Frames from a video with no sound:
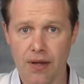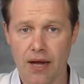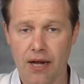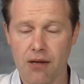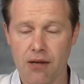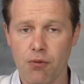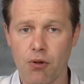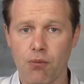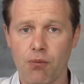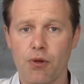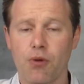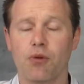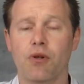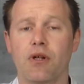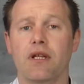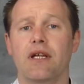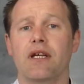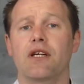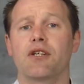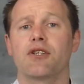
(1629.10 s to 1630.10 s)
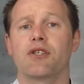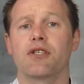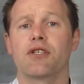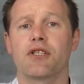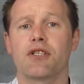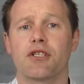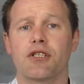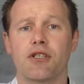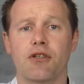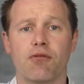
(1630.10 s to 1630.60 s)
animal
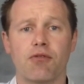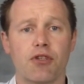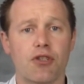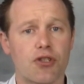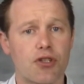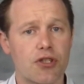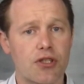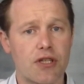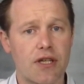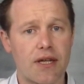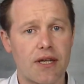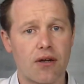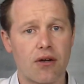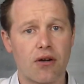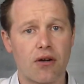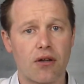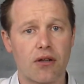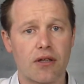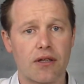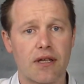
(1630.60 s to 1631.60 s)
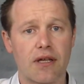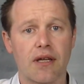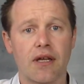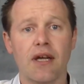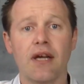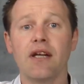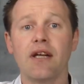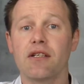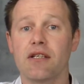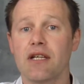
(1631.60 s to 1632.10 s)
mutilation. It's Richard D. Hall and
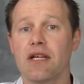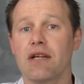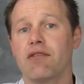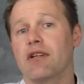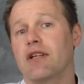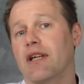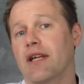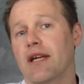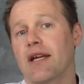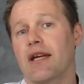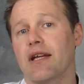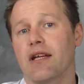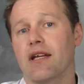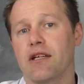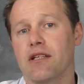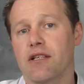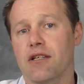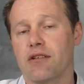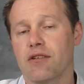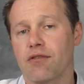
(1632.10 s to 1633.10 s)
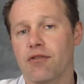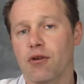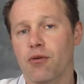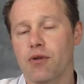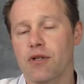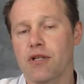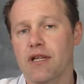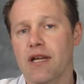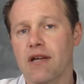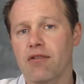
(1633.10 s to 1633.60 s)
his interview
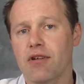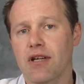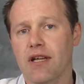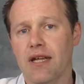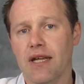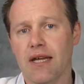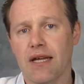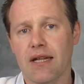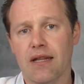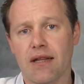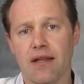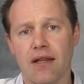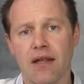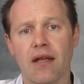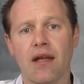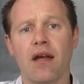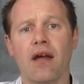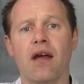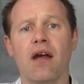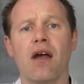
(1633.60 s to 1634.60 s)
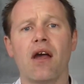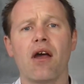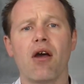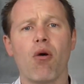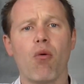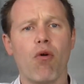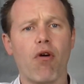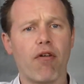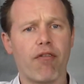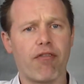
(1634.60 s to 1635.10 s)
with David Caton.
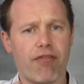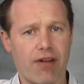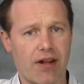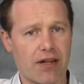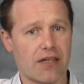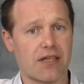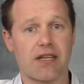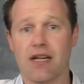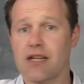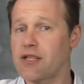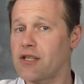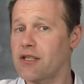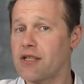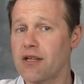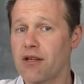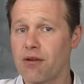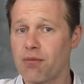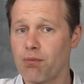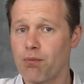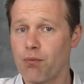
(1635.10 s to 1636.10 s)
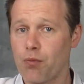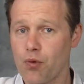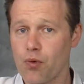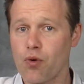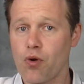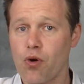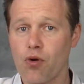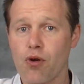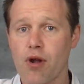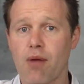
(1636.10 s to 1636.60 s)
Fantastic
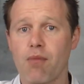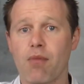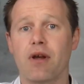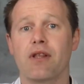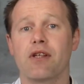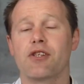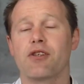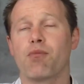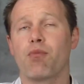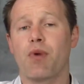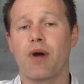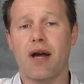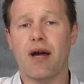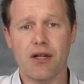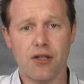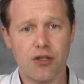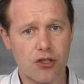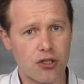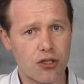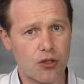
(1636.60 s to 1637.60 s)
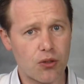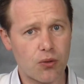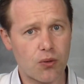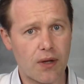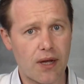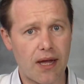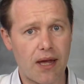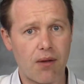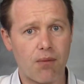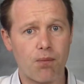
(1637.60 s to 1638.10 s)
program, and there's a part
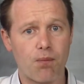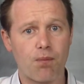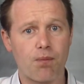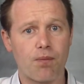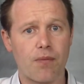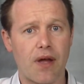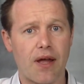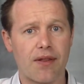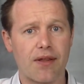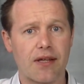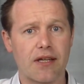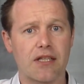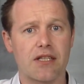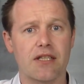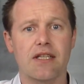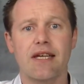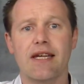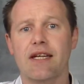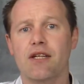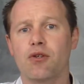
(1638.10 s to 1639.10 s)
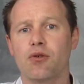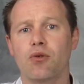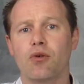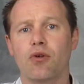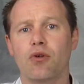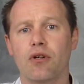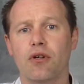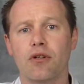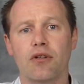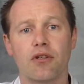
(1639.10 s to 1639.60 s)
2, I think it's
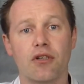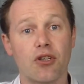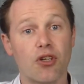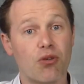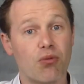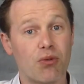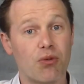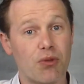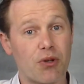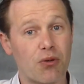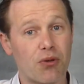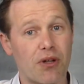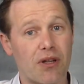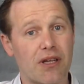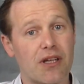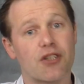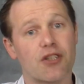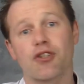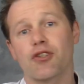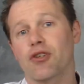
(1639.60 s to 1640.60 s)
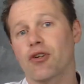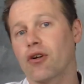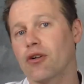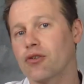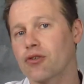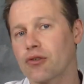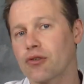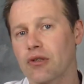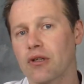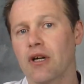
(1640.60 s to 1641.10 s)
NATO and human mutilations
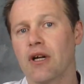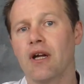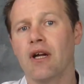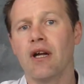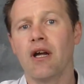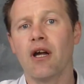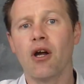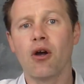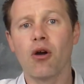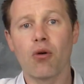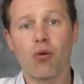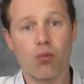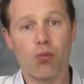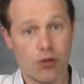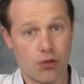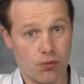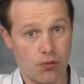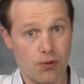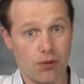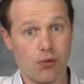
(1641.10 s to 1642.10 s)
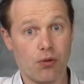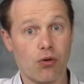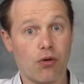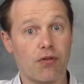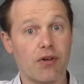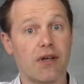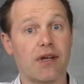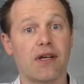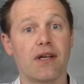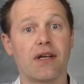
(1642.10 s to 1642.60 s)
also, which we'll
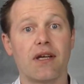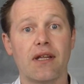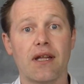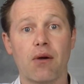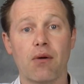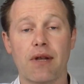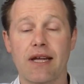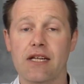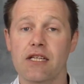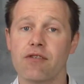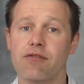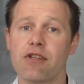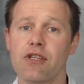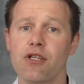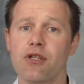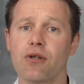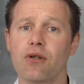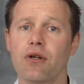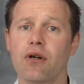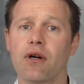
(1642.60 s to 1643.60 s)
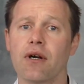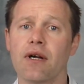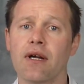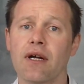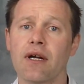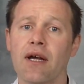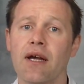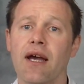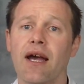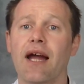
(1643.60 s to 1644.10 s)
cover in our next video.
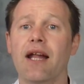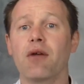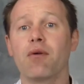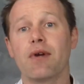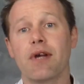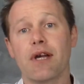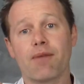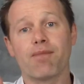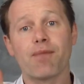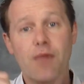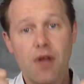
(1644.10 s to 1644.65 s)
Anyway,